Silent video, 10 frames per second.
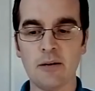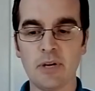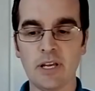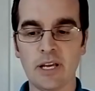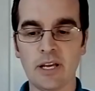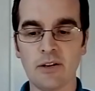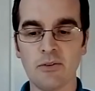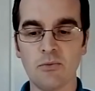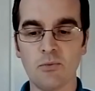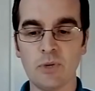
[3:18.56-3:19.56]

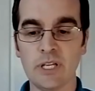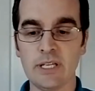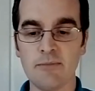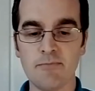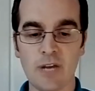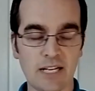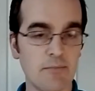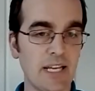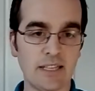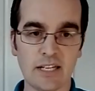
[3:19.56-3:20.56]
And we had to
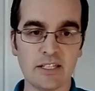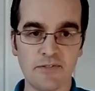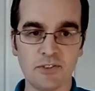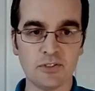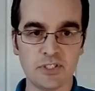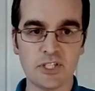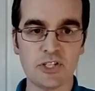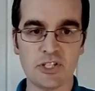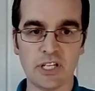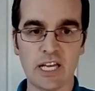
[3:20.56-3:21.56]
make that difficult
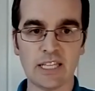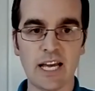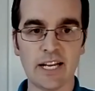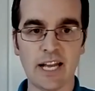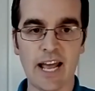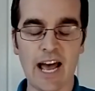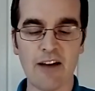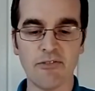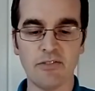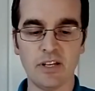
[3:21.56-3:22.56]
decision to cut that in
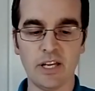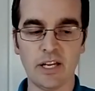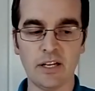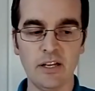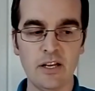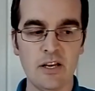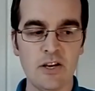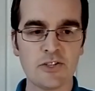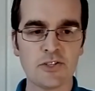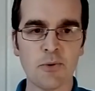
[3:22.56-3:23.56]
half. And
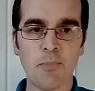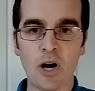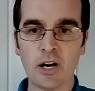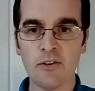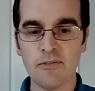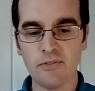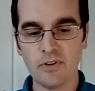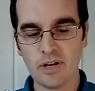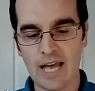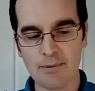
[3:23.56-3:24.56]
so part of
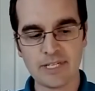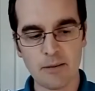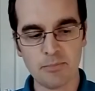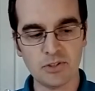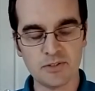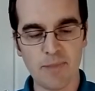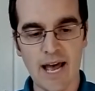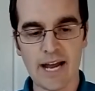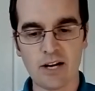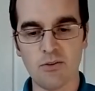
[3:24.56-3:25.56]
Habitat Builds
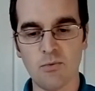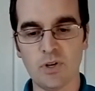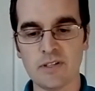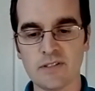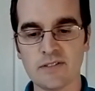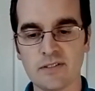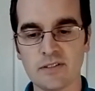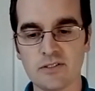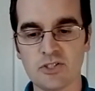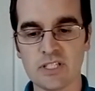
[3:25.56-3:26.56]
Back was
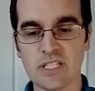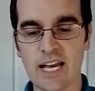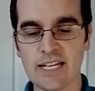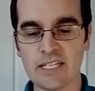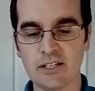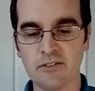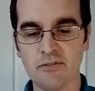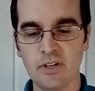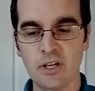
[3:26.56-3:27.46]
just the idea of